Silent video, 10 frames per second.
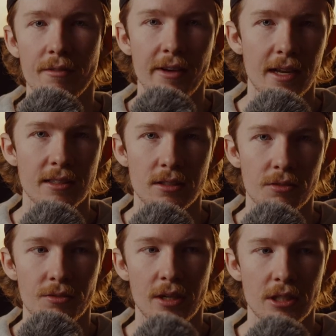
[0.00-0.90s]

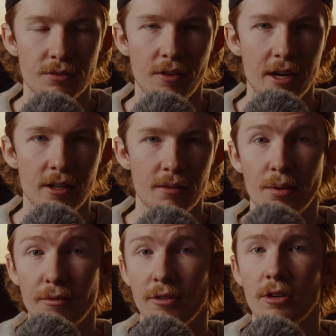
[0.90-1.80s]
advanced rangefinder,
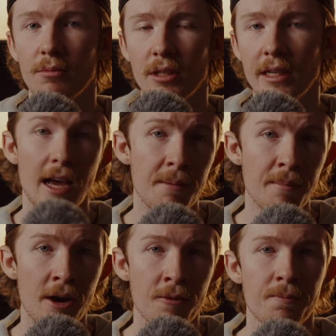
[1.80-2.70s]
preferably
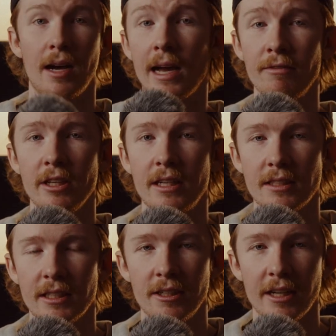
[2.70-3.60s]
M-mount. I heavily
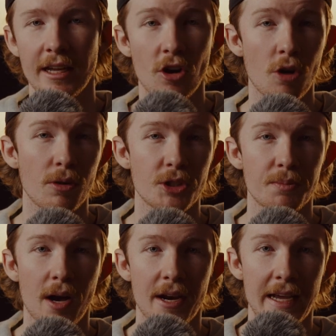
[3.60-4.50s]
considered and
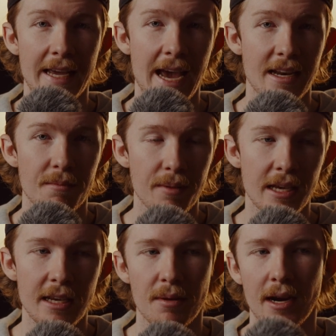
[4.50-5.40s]
almost bought a Canon
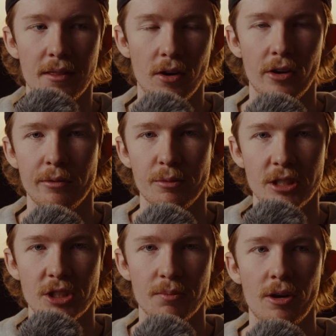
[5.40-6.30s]
P, but I thought it would
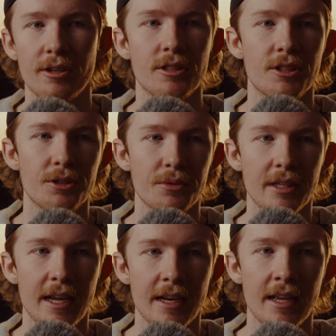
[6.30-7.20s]
be smarter to
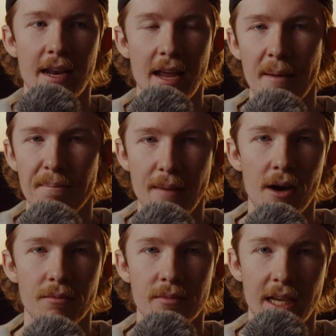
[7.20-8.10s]
get an
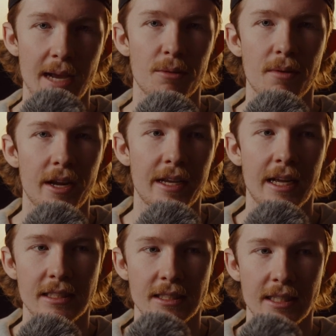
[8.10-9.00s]
M-mount camera body
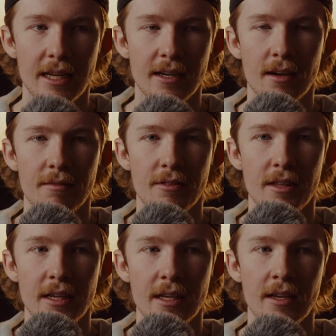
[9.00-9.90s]
instead of
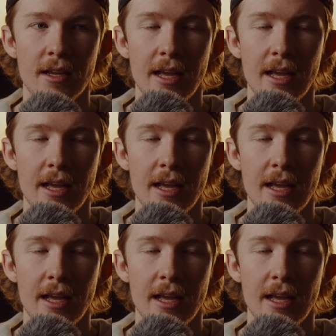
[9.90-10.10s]
the